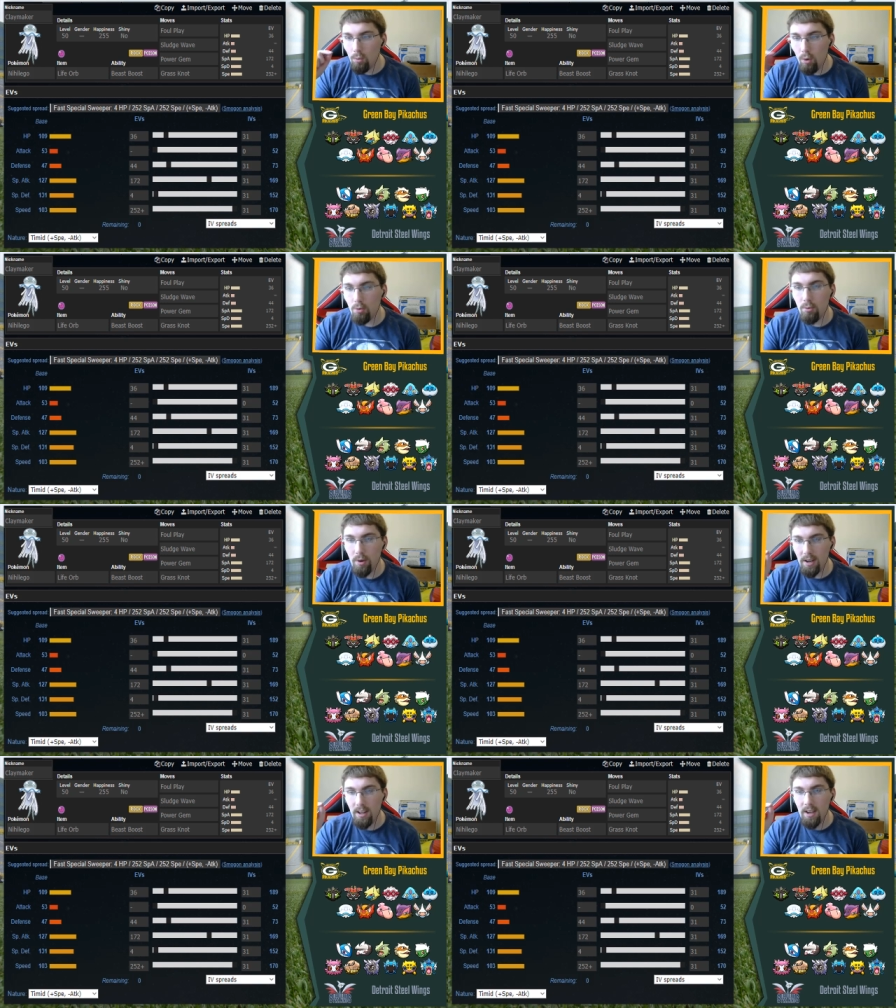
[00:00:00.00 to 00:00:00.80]

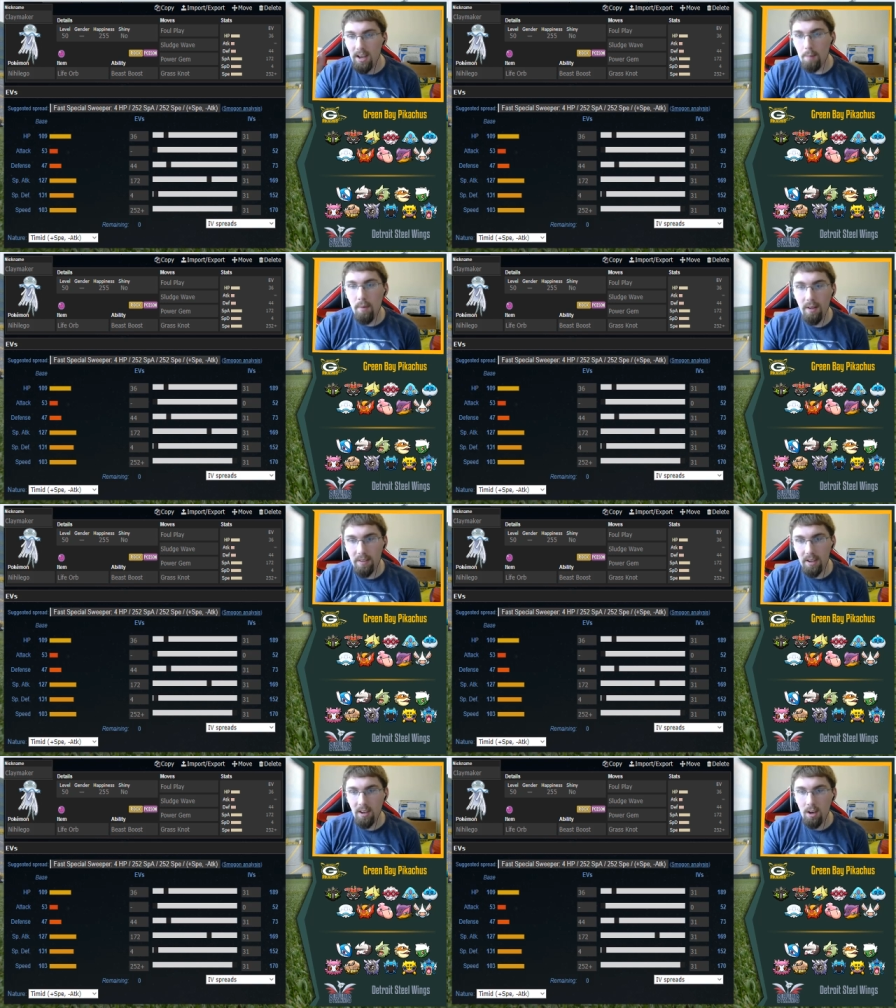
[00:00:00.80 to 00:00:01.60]
Roserade,
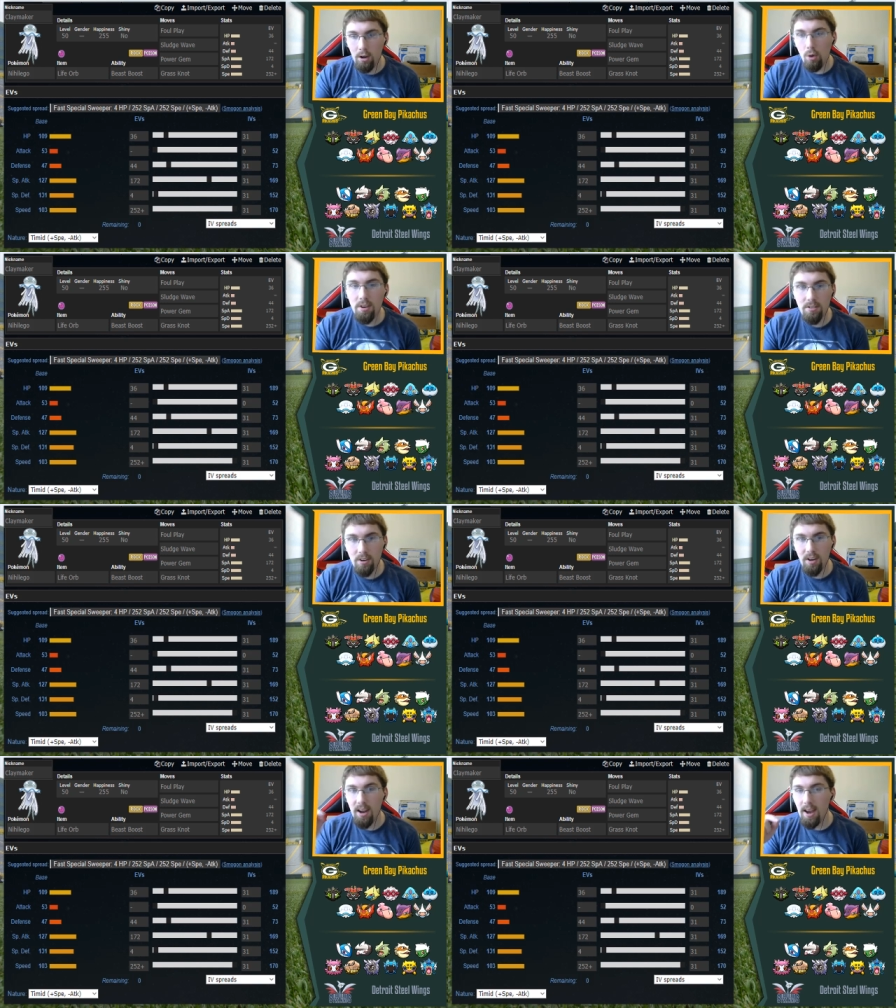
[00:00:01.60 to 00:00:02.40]
Hitmonlee,
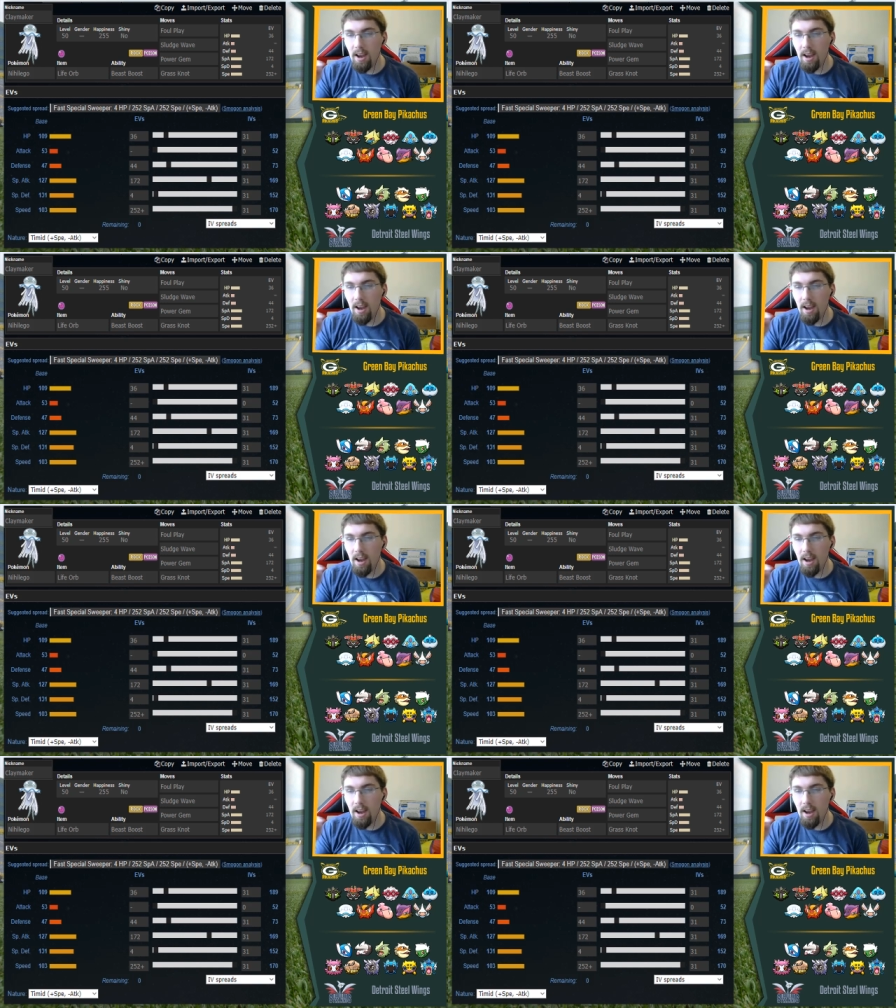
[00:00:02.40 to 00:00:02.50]
Cloyster.